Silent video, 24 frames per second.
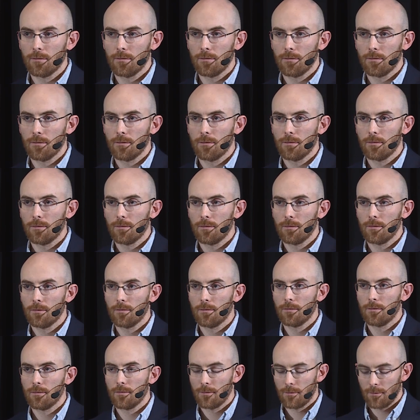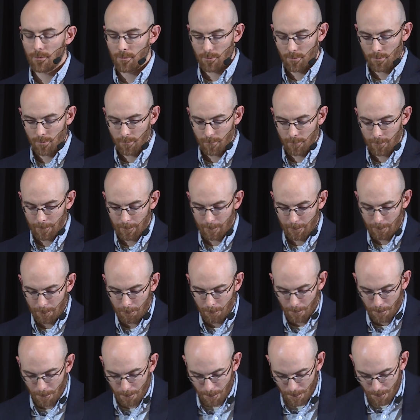
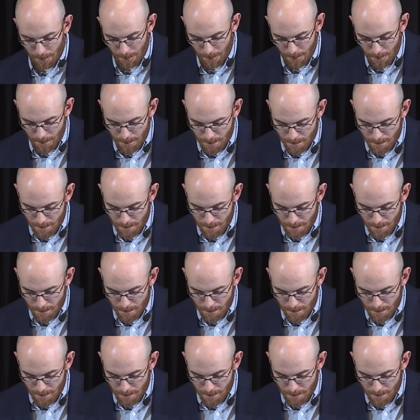(silence)